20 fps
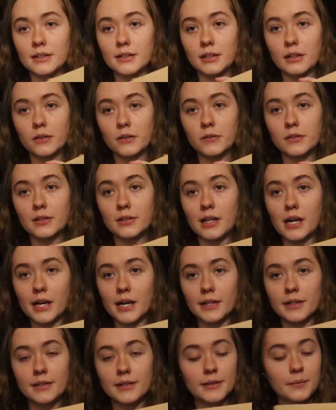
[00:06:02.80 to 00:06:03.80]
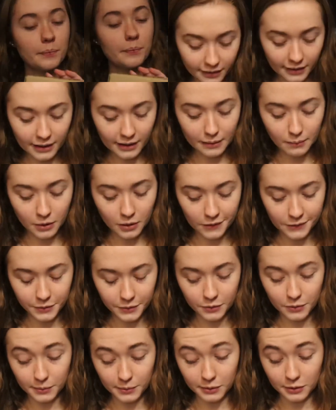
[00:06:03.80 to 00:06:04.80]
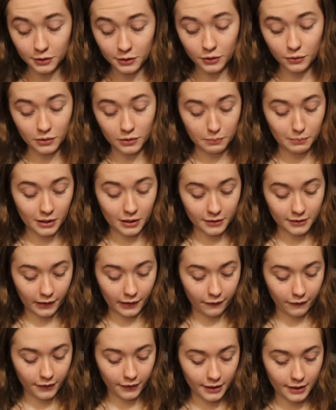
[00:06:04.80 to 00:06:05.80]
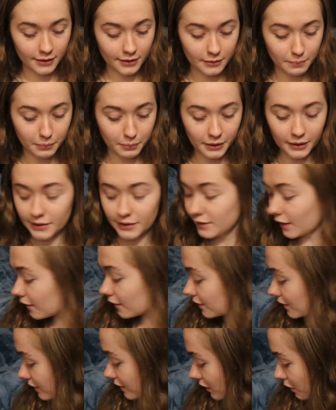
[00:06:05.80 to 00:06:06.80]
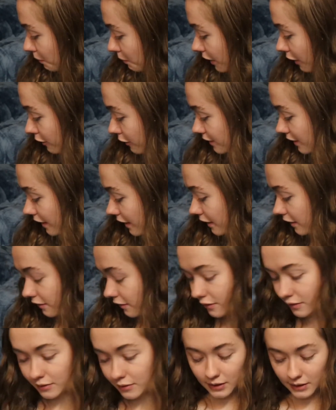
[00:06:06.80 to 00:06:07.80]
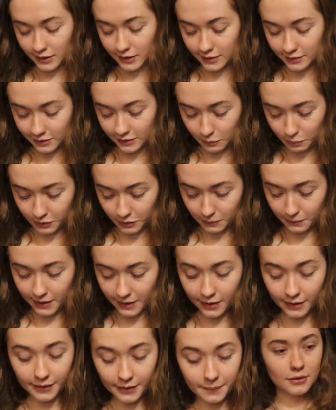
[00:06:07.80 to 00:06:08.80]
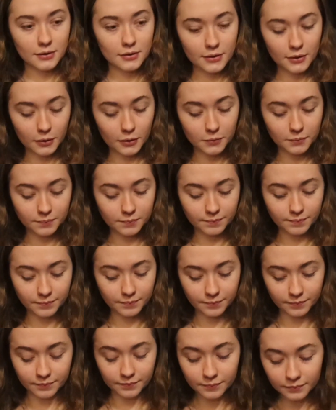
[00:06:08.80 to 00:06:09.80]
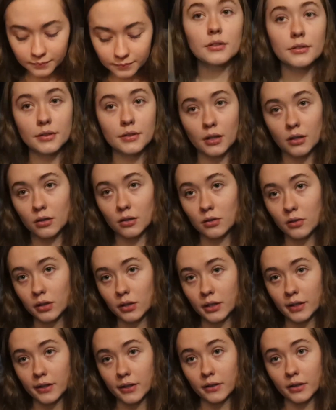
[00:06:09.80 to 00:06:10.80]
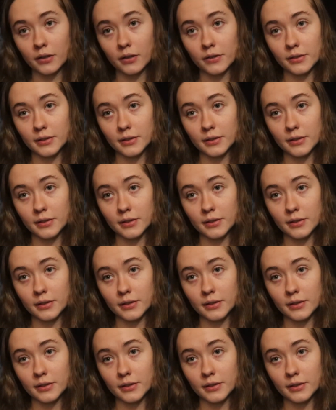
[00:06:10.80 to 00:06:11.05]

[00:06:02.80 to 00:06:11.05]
little slides. I think I'm also supposed to do an unboxing for this, but since it's in a box, I can easily put it back. So here are the